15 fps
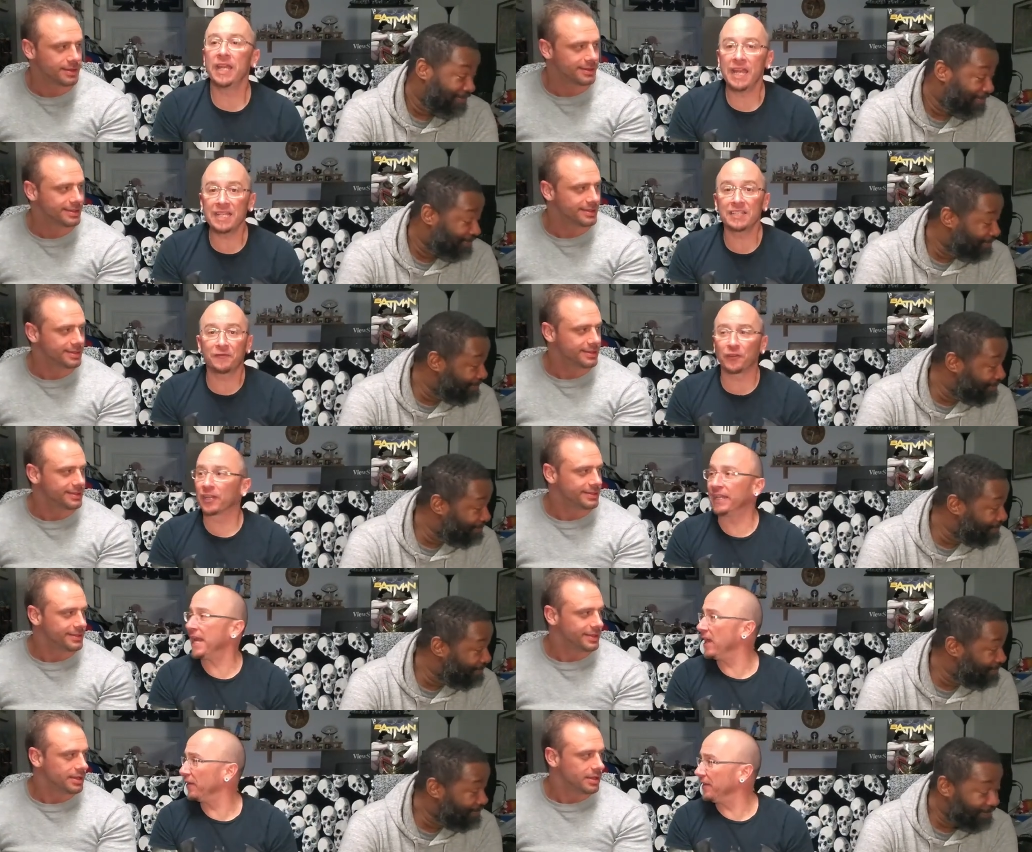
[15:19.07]
Speaker 1: He is a
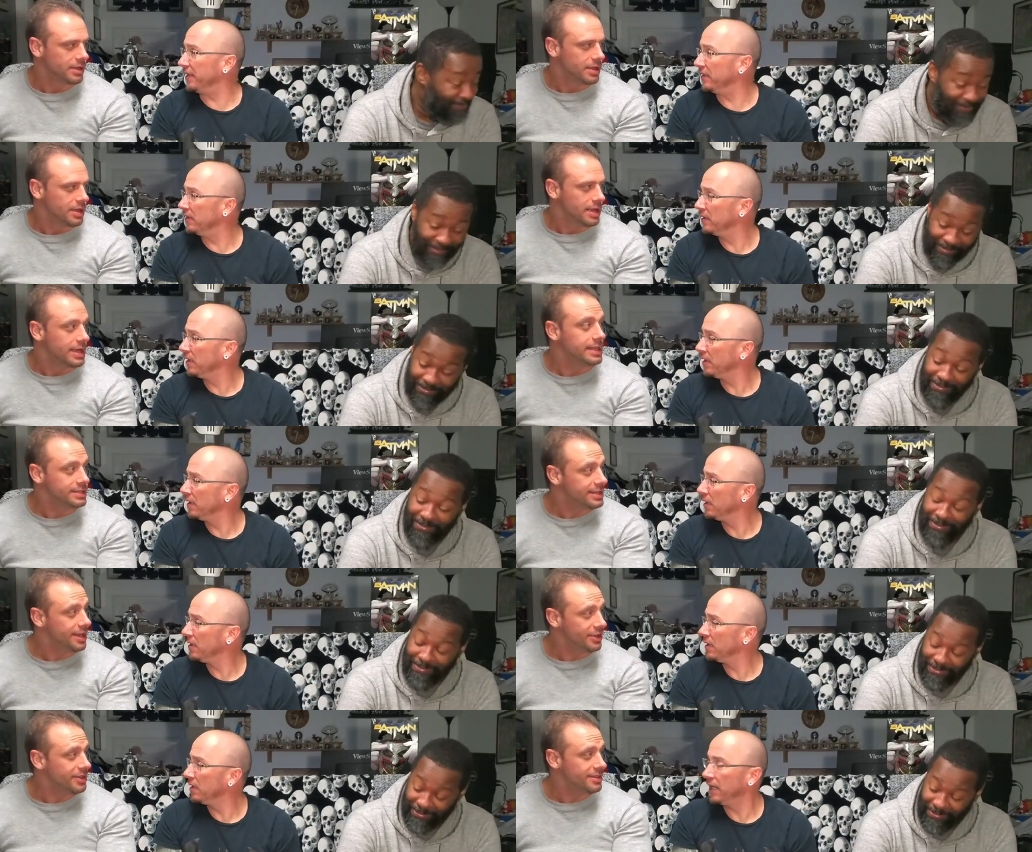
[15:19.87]
freaking alien. He's
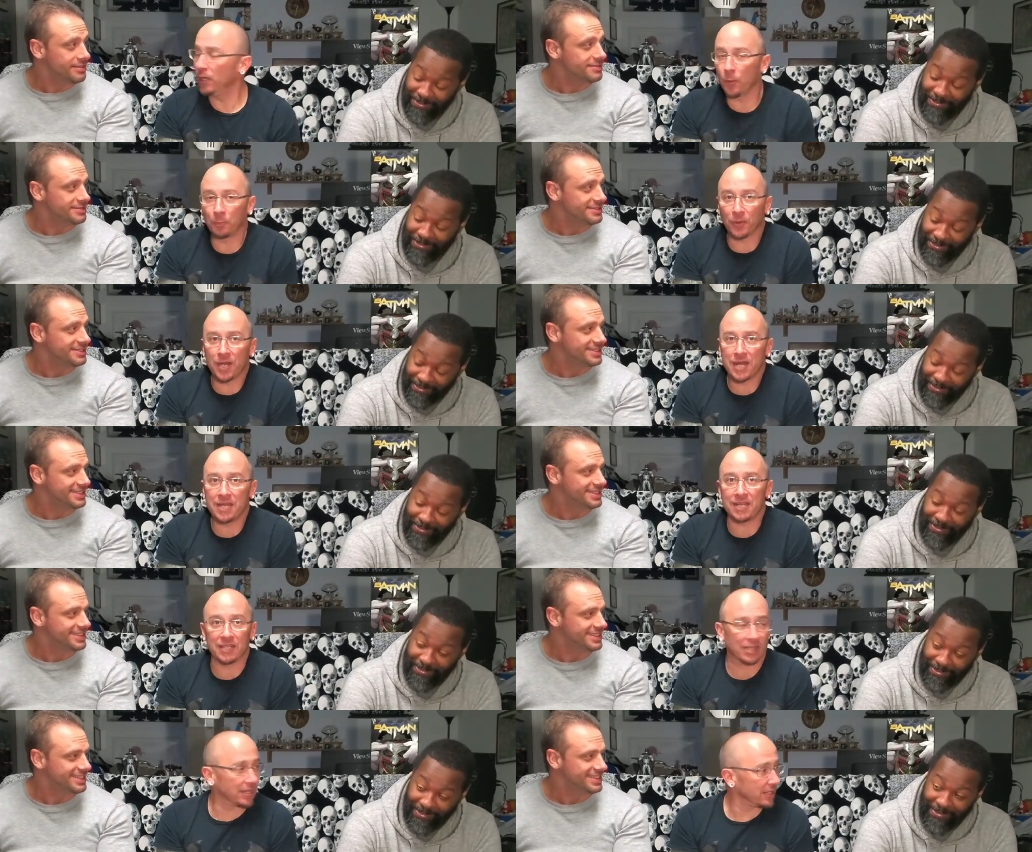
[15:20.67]
an alien. He don't
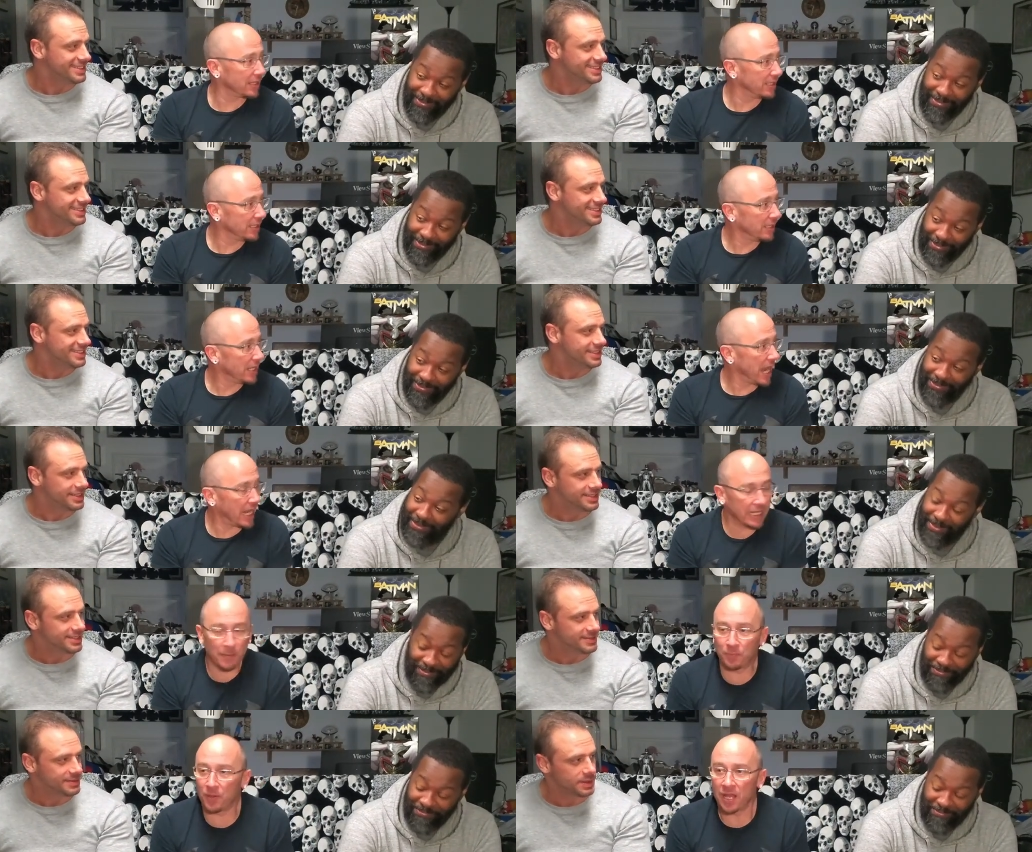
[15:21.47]
breathe. How
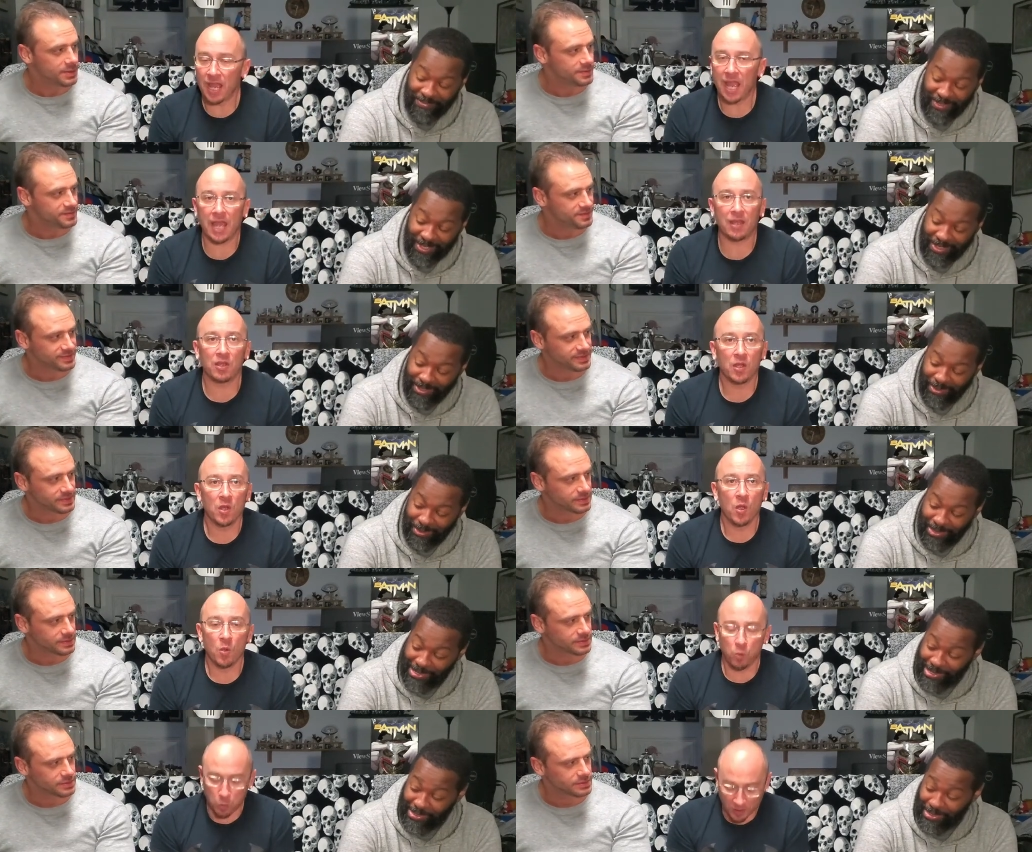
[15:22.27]
do you? How,
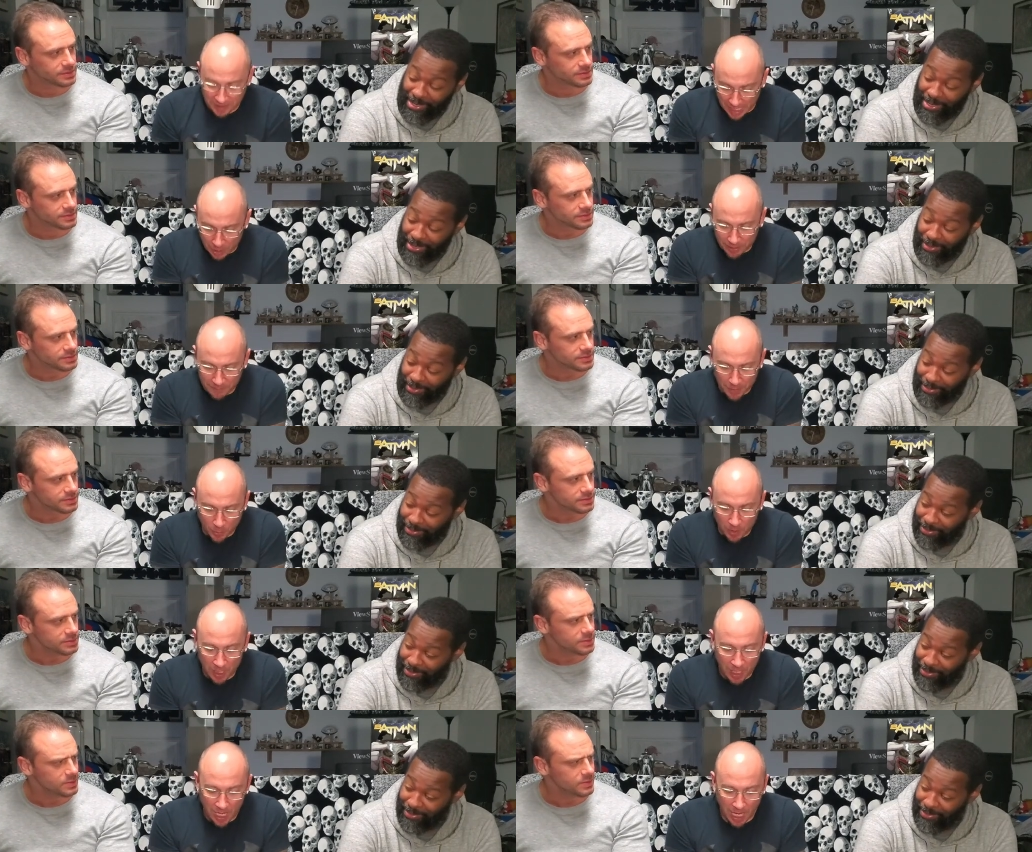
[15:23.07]
what, I don't even know.
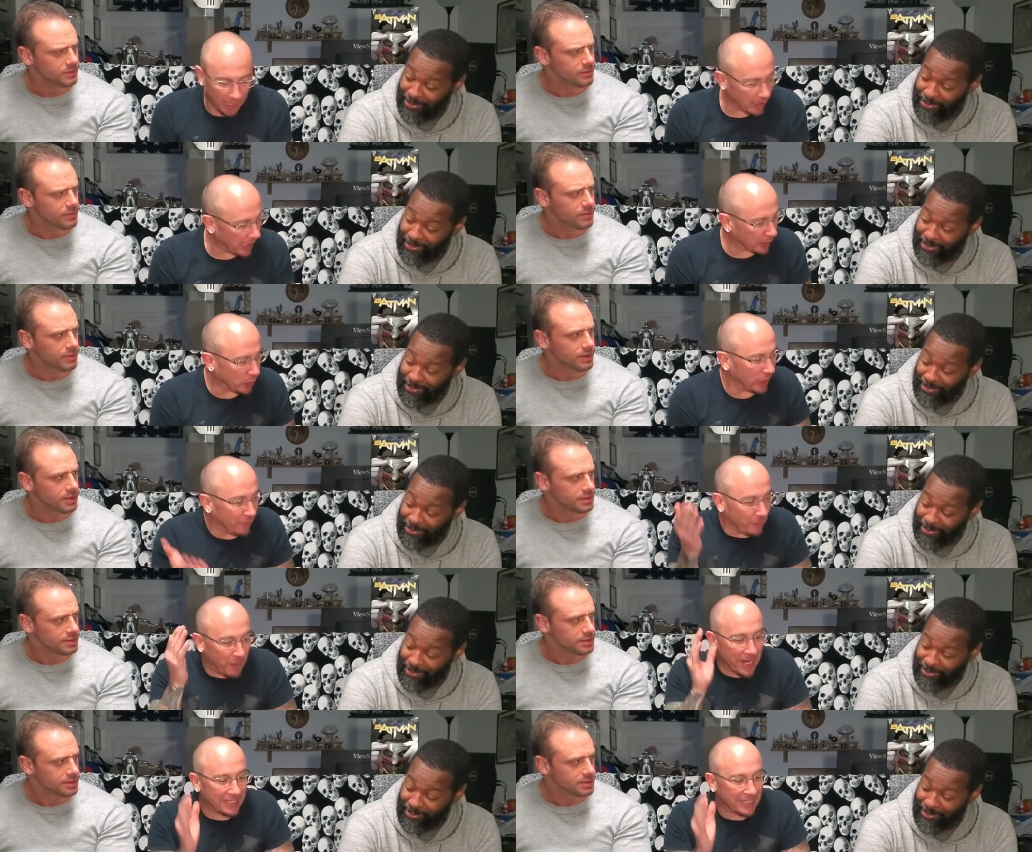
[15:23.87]
I, I, couldn't even